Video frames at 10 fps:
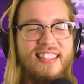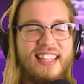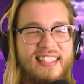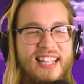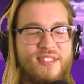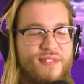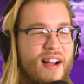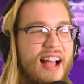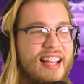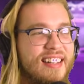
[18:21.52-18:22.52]
I think that's
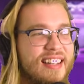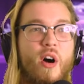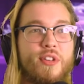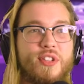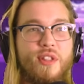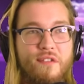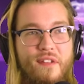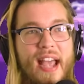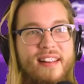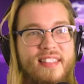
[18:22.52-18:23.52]
fine. Also, the
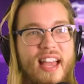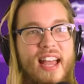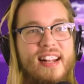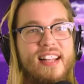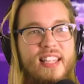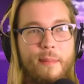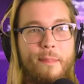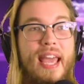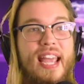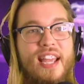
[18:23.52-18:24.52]
fact that he
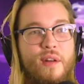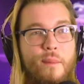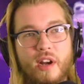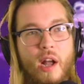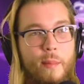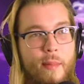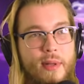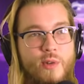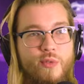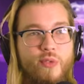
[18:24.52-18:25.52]
paid a couple
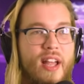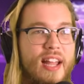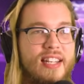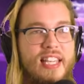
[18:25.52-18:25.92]
months of rent,